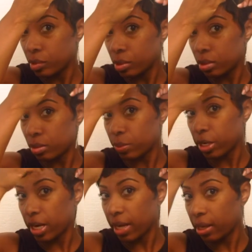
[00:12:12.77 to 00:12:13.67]
This
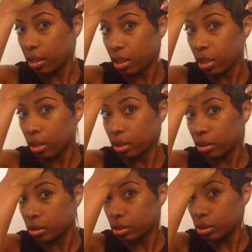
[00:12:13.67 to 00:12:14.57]
part I get
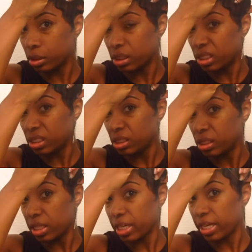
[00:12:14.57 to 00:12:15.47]

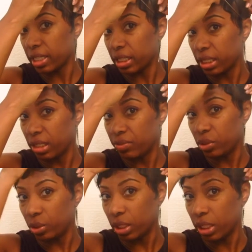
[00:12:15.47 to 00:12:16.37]
kind of leave
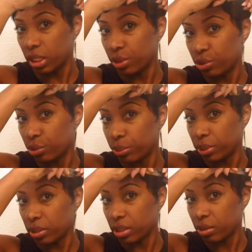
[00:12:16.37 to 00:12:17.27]
till the end too,
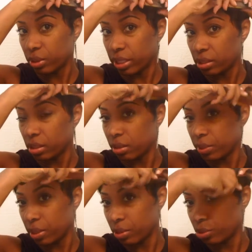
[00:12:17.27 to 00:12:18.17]
because I don't like to
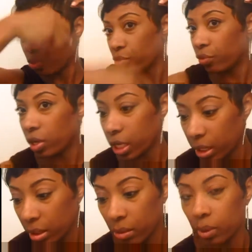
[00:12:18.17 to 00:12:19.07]
come down too far
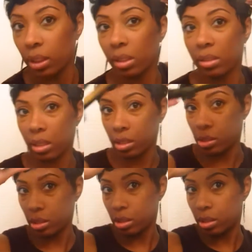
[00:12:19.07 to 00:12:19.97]
either with these
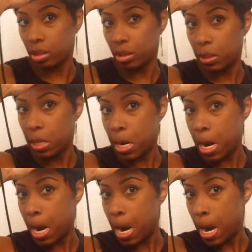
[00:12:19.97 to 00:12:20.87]
edges,
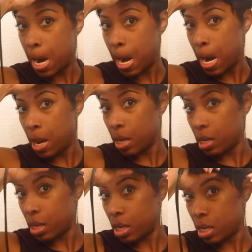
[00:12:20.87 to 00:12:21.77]

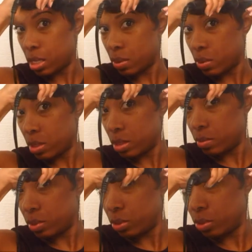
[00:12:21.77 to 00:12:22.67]
because I want
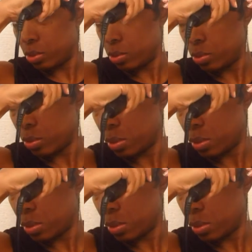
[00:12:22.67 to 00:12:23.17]
them to